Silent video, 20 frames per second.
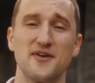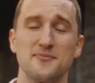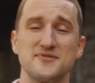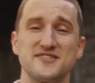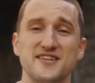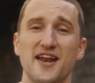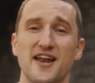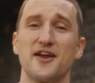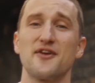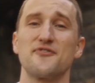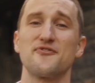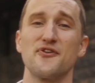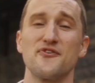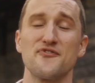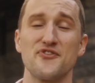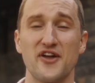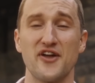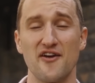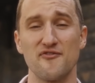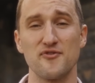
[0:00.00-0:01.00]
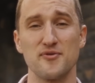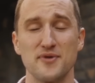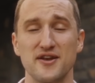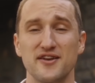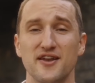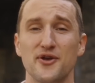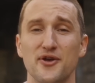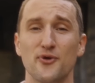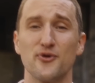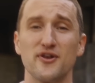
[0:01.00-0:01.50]
I'm standing in front of the government
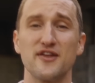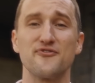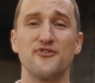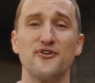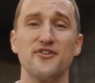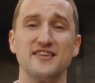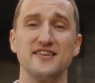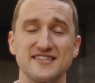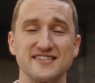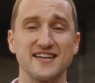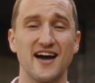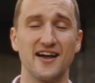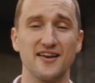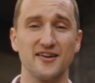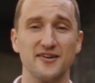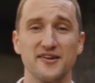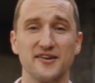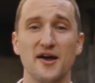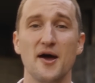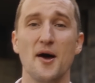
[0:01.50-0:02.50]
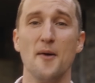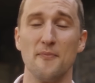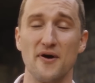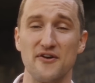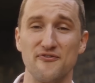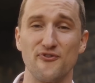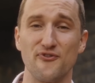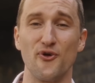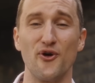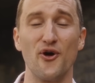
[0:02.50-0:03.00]
not only for this island but
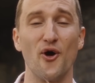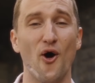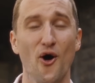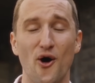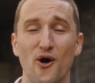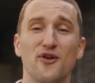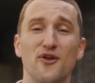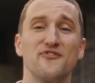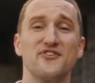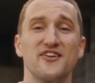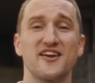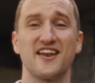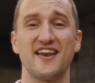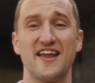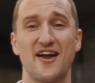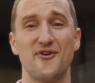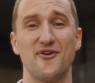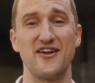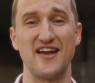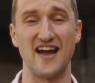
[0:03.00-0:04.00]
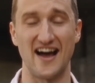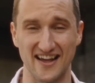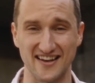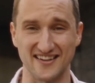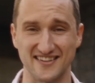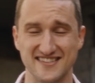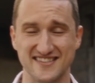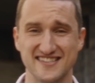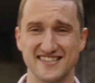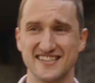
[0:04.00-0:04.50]
for all of the Canary
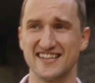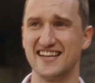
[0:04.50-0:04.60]
Islands.